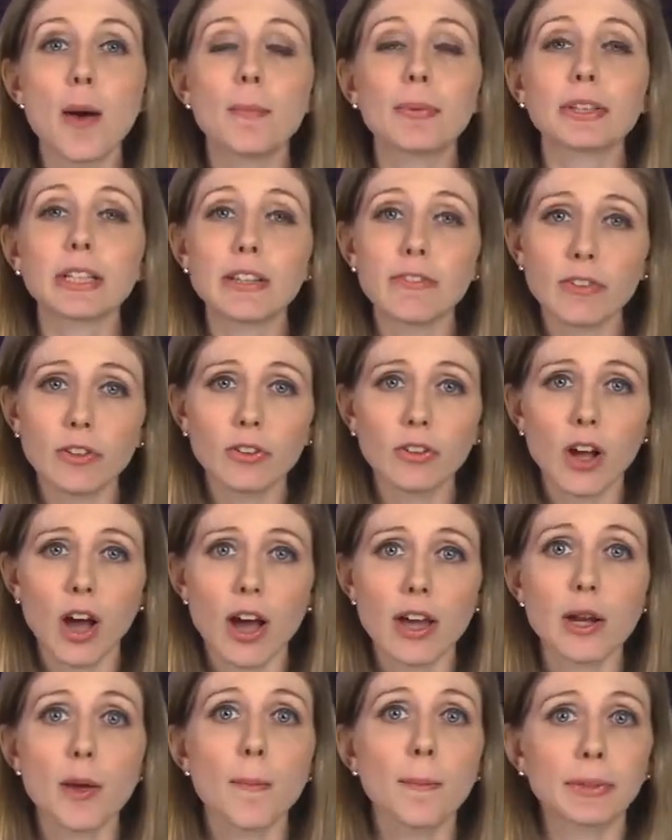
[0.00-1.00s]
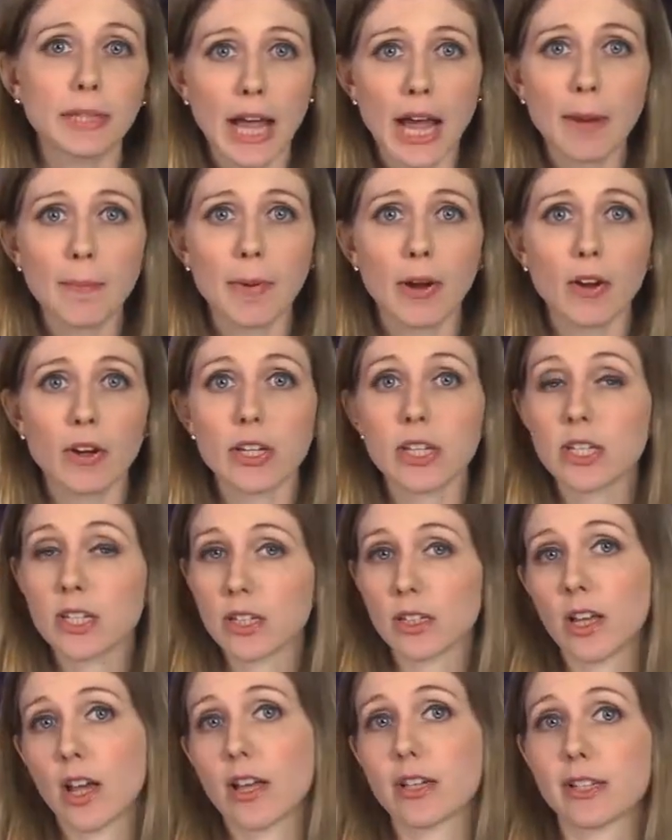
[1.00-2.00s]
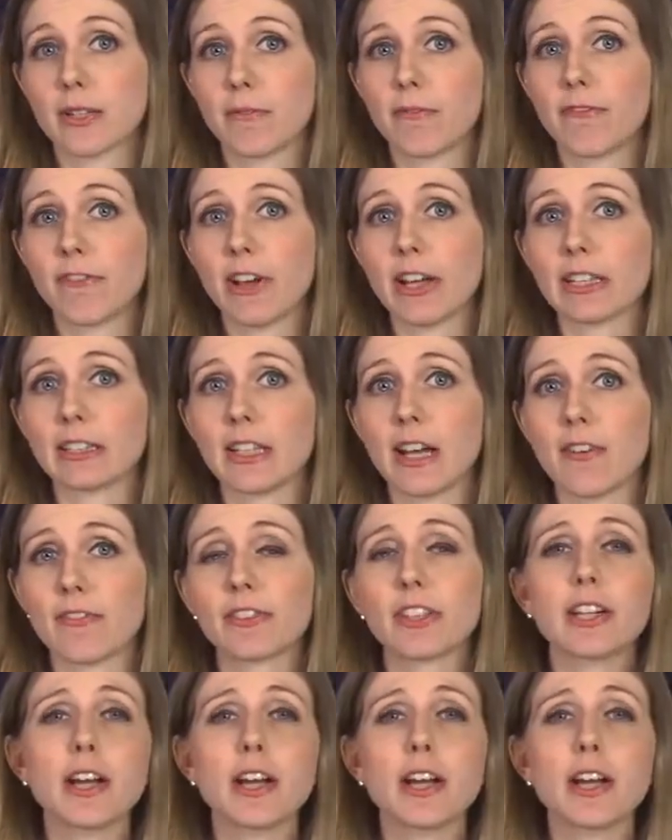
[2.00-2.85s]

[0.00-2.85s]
Believe it or not, BlackBerry still has some fight left.